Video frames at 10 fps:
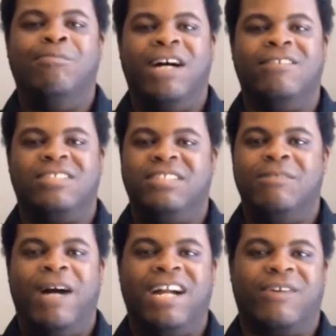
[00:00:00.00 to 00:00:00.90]
but to
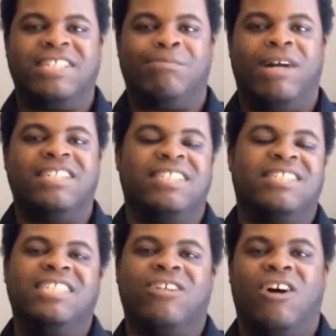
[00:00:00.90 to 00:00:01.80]
my great surprise it
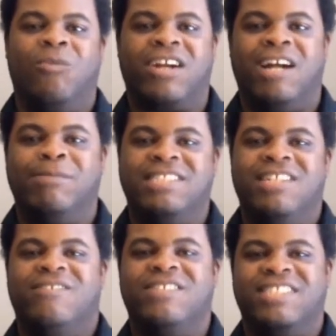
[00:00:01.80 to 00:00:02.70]
does all work out but
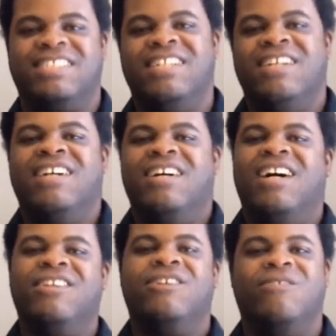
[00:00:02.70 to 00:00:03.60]
still it's just a
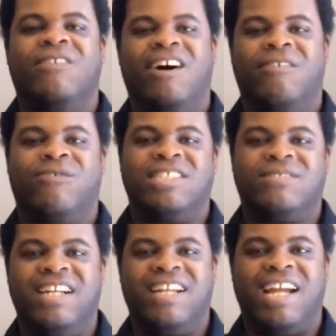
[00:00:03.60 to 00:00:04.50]
little uh,
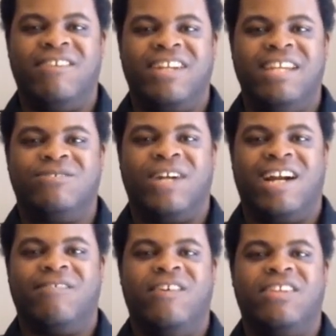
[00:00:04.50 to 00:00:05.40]
frustrating having to keep track
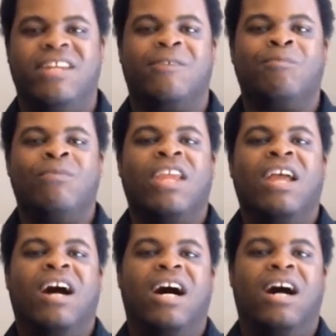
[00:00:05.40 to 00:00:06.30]
of everything
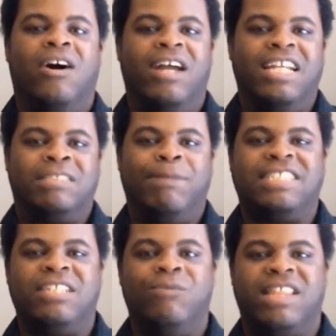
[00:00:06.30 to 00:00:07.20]
uh,
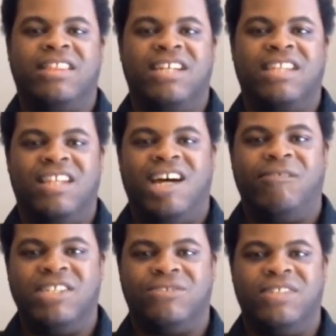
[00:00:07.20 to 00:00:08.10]
especially with the, the
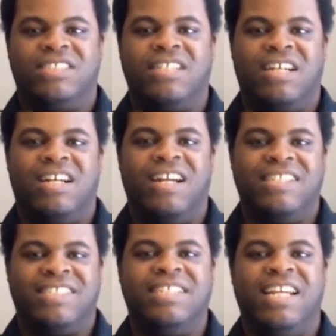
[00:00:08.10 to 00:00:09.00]
love interest uh,
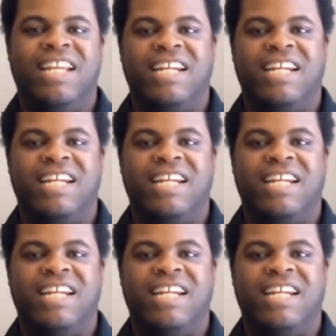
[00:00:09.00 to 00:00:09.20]
as I said he